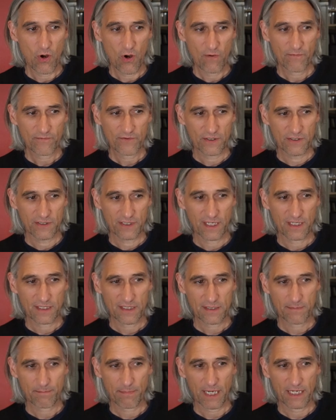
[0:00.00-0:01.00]
often that
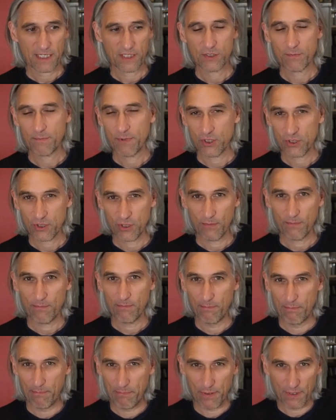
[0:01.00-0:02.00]
Spanish bishop
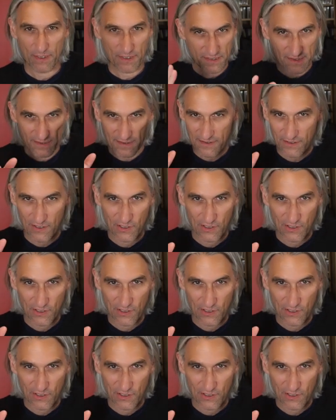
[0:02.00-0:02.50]
bursts